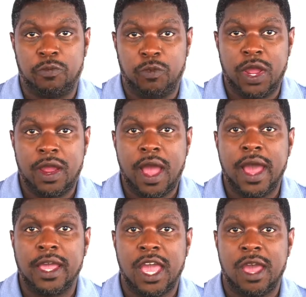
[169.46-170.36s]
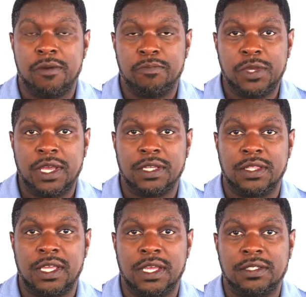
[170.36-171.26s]
Where I am being
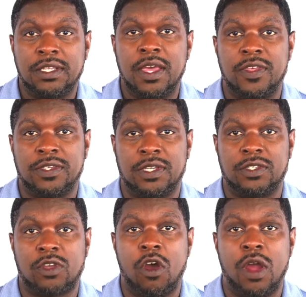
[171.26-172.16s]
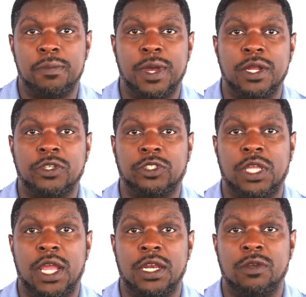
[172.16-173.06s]
the antithesis, or I'm
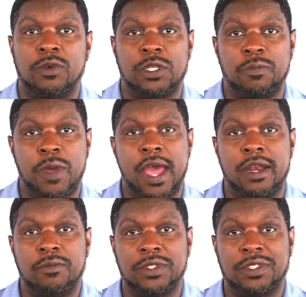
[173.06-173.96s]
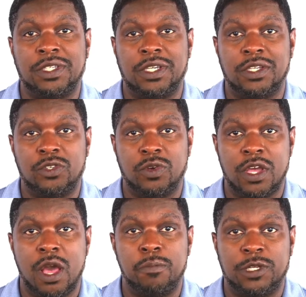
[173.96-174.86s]
understanding what the pattern was seeking to
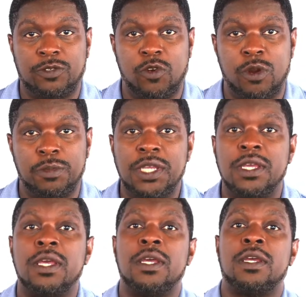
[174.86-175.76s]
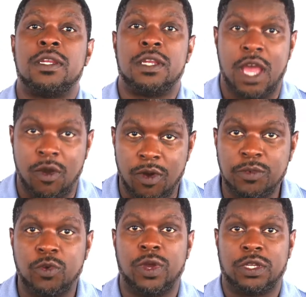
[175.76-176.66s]
accomplish for me. Now
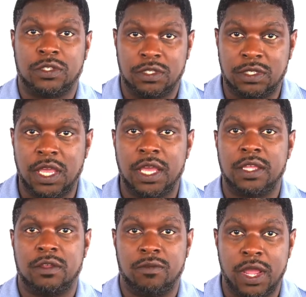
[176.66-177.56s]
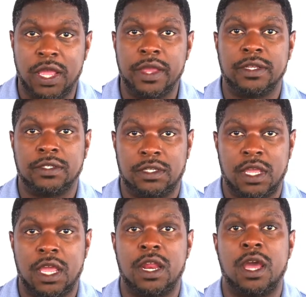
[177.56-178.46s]
I'm going to take the reins
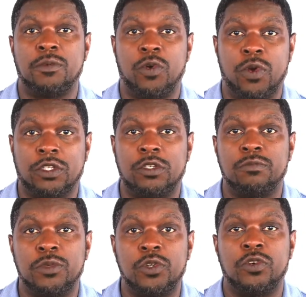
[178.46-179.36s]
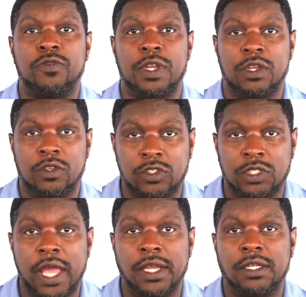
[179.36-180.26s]
and I'm going to move in a
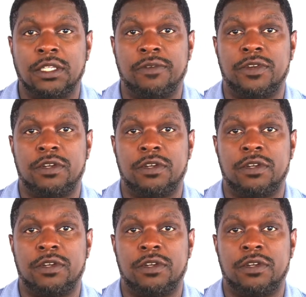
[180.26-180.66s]
slightly different